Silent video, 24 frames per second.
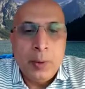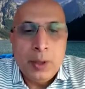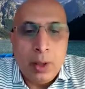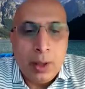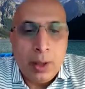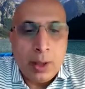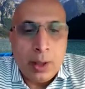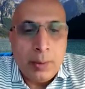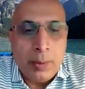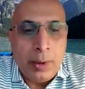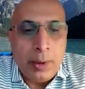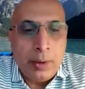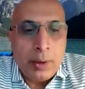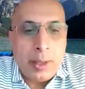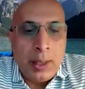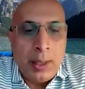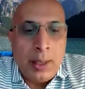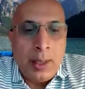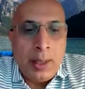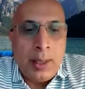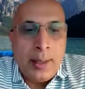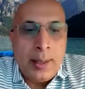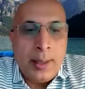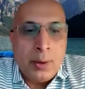We talk
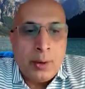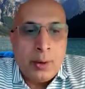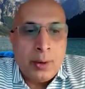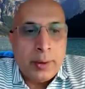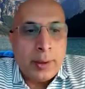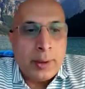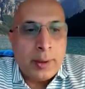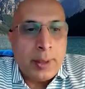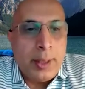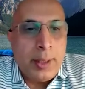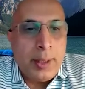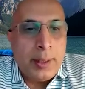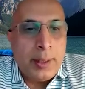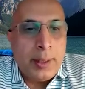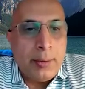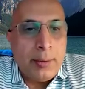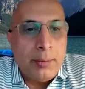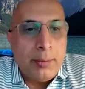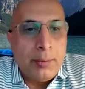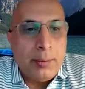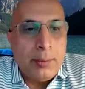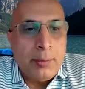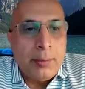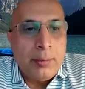about AI all the
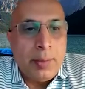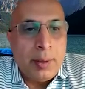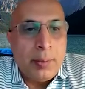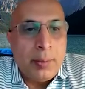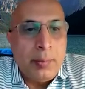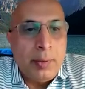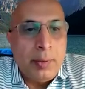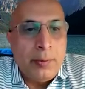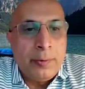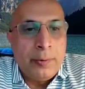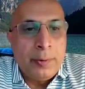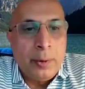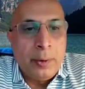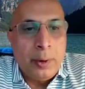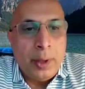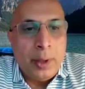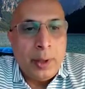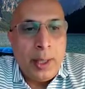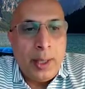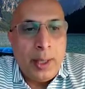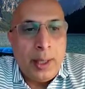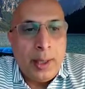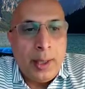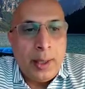time, but
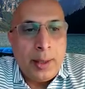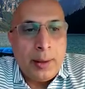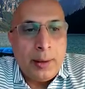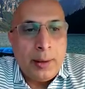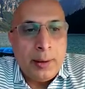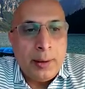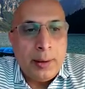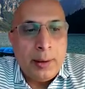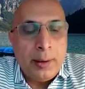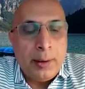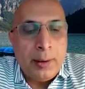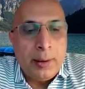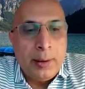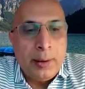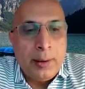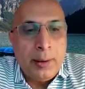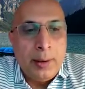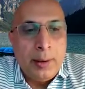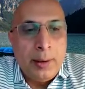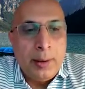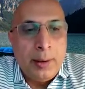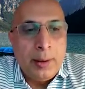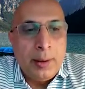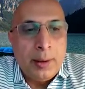before AI,
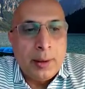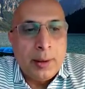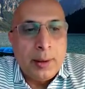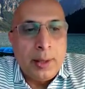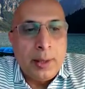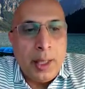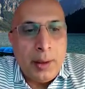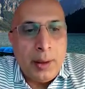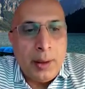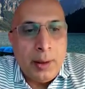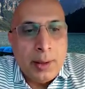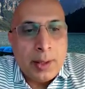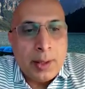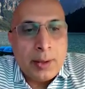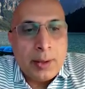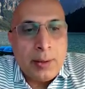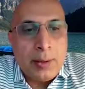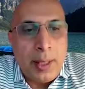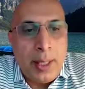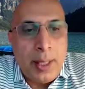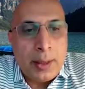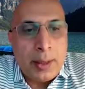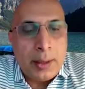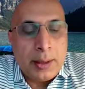there is
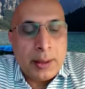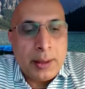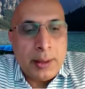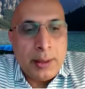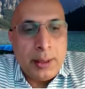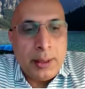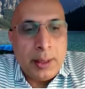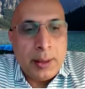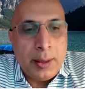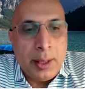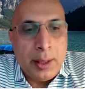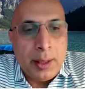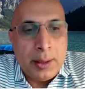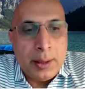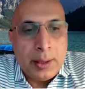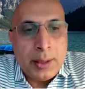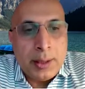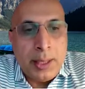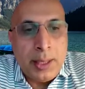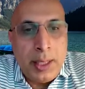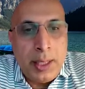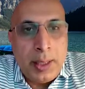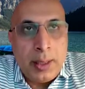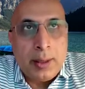strategy and there
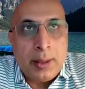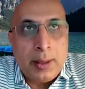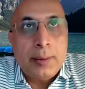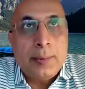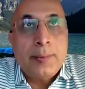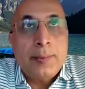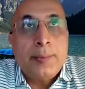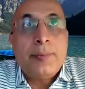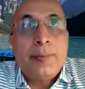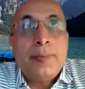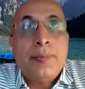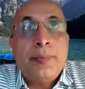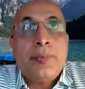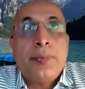is data.